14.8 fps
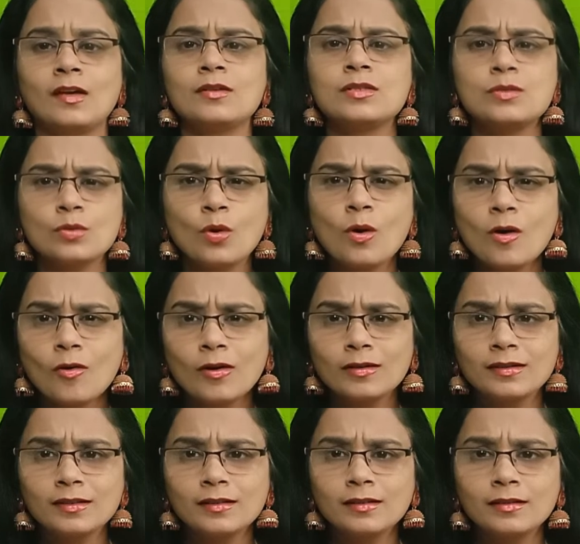So
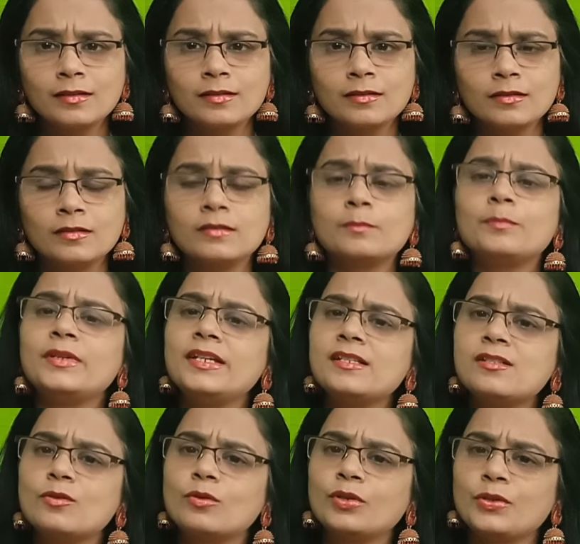on.
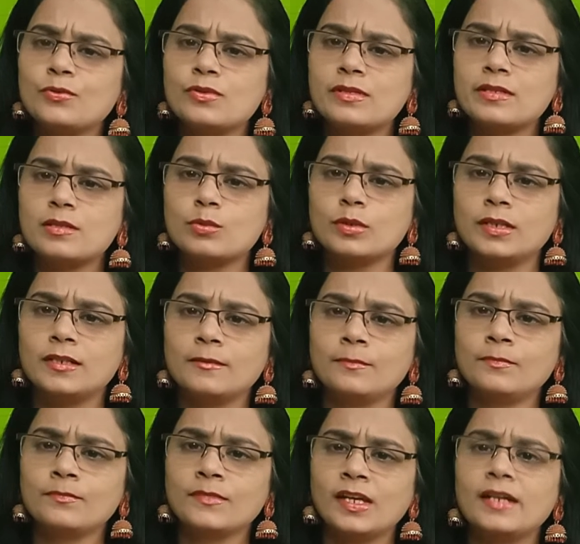Please don't use this word.
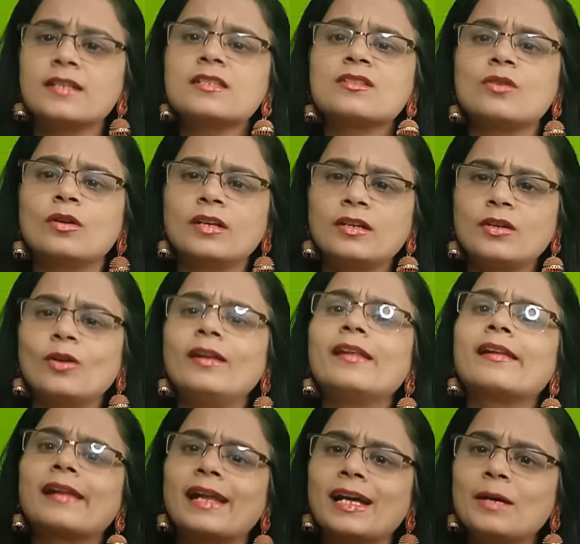It is not at all
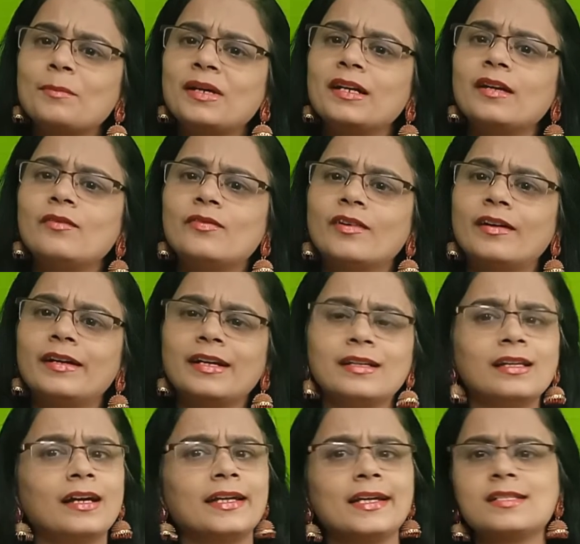a recommended word in
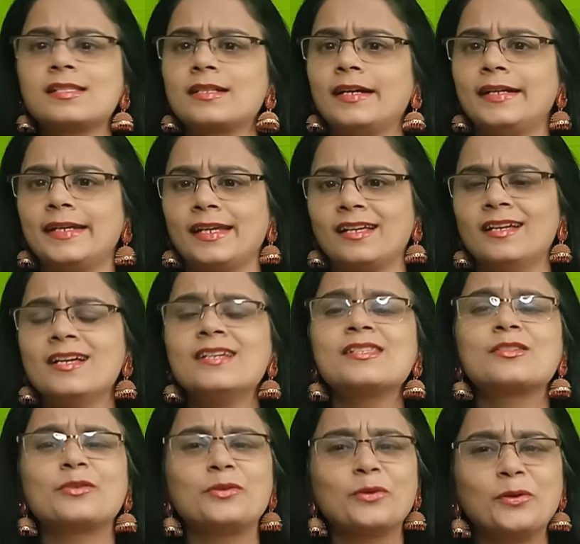the IELTS writing.
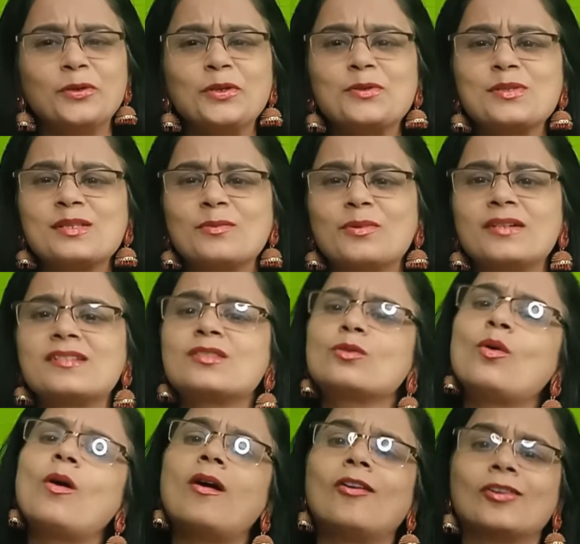So, don't use the word
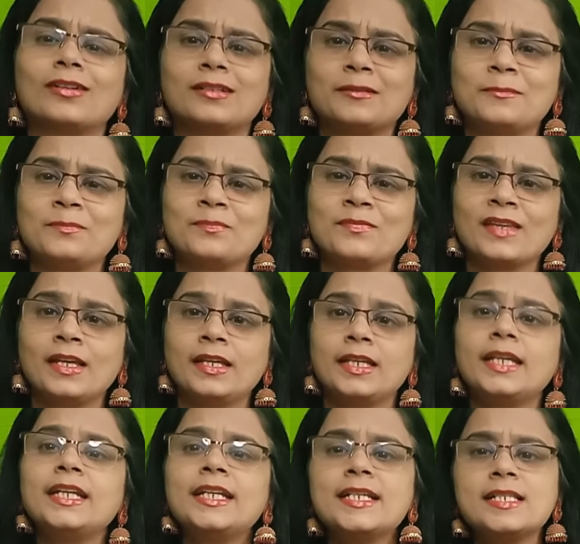so on,
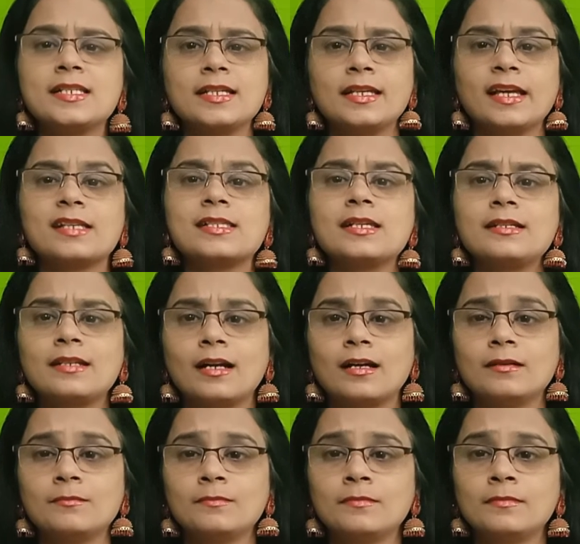etc,
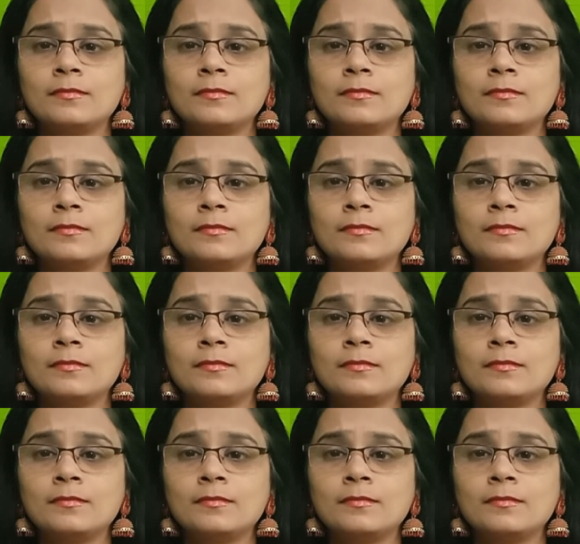etc.